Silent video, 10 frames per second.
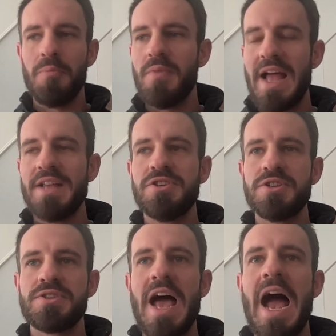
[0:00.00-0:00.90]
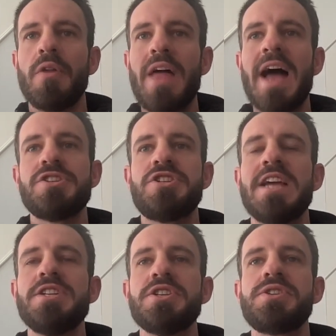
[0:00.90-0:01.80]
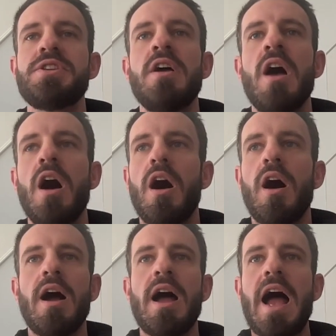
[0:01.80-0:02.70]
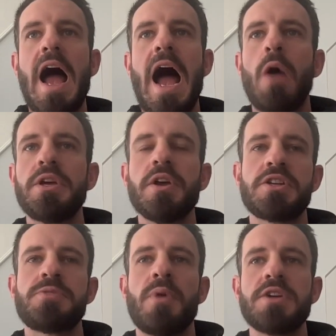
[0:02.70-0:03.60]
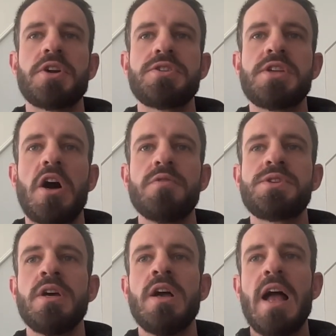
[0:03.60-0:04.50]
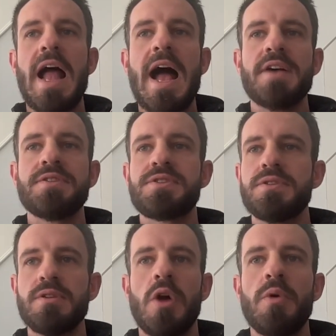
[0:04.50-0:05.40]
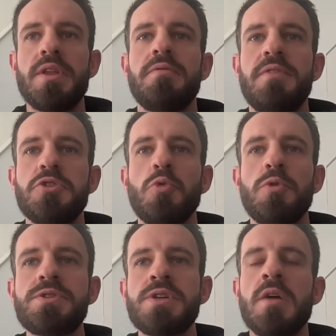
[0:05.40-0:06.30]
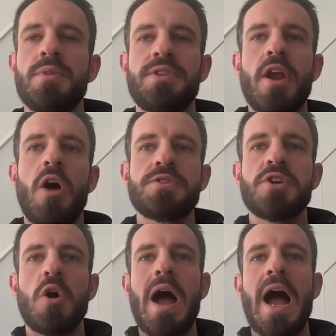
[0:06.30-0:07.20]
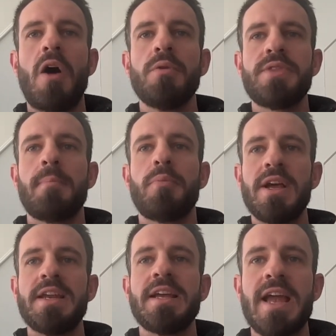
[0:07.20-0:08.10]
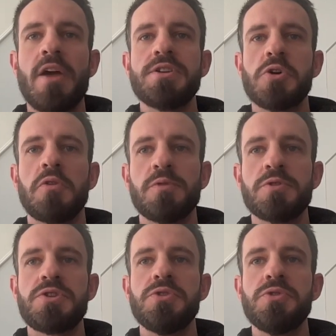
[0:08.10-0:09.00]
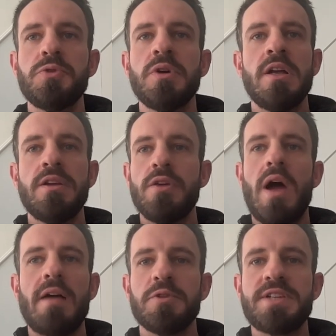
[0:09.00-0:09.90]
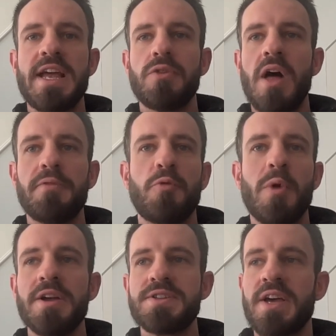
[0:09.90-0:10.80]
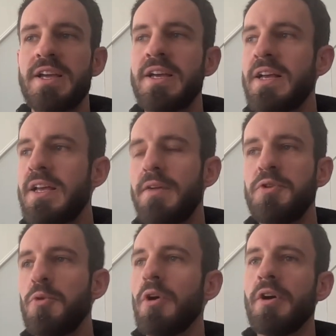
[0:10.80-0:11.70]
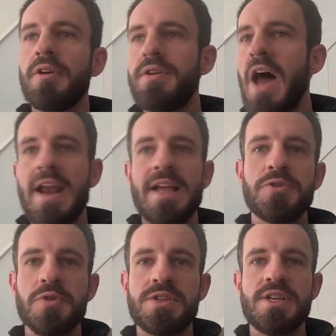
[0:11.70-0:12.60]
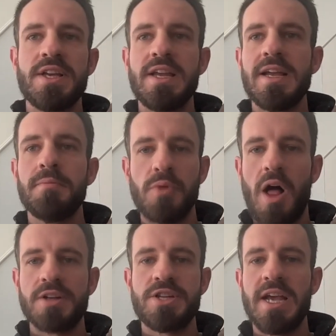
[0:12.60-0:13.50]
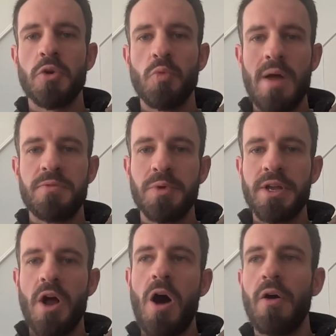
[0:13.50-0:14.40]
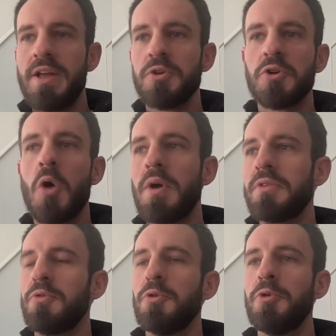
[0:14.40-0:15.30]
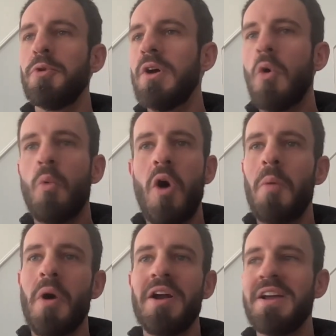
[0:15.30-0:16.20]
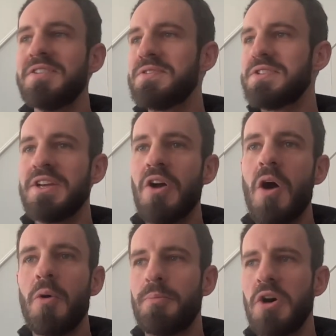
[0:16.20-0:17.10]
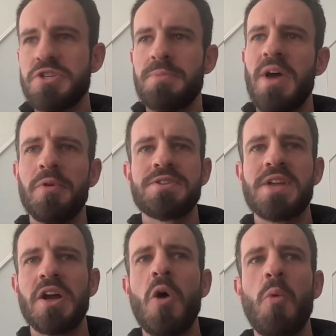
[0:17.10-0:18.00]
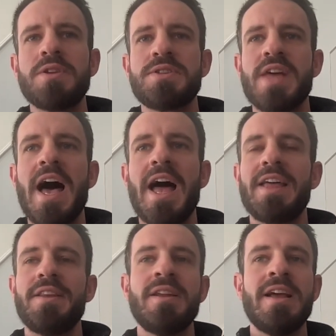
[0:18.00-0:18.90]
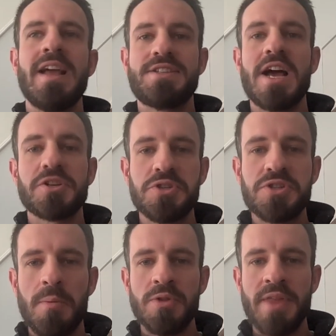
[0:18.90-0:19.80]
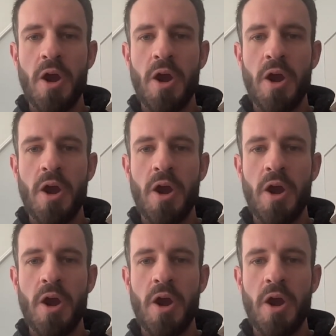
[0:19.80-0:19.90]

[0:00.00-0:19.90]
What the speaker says: and just how that changes how we could express ourselves as individuals, but then also how that branding carries over to everyday life. Whereas like if you're not interested in blockchain or Web3 at all, and you're going through Walmart and you see, oh, Pudgy Penguin, it's like, oh, what's that? And it's actually someone that